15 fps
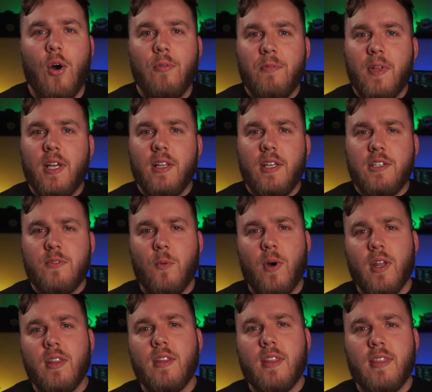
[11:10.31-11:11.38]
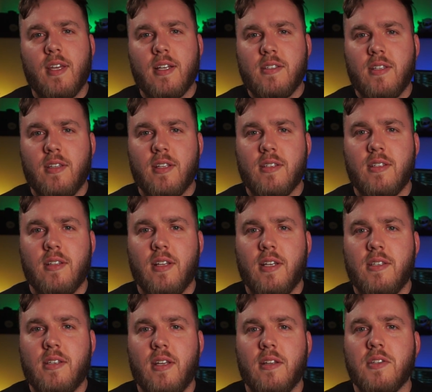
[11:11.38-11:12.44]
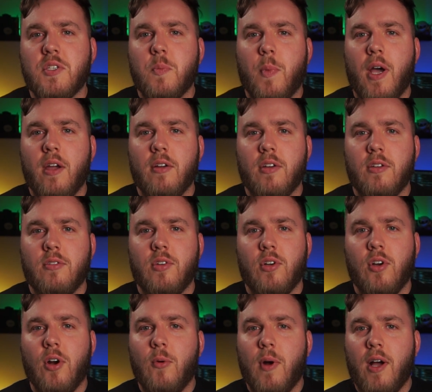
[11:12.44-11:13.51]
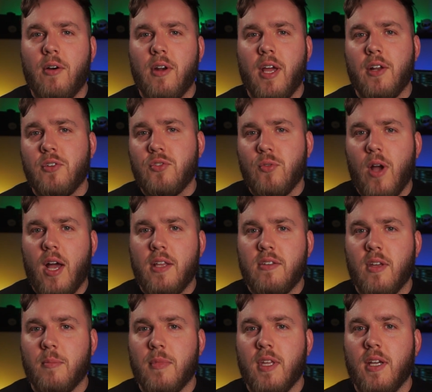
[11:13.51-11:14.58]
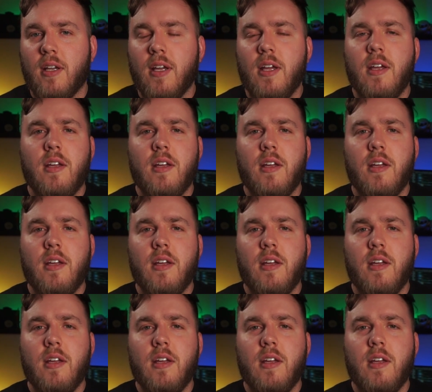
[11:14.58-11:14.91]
Hopefully at least one of the things in this list inspired you to go out and try something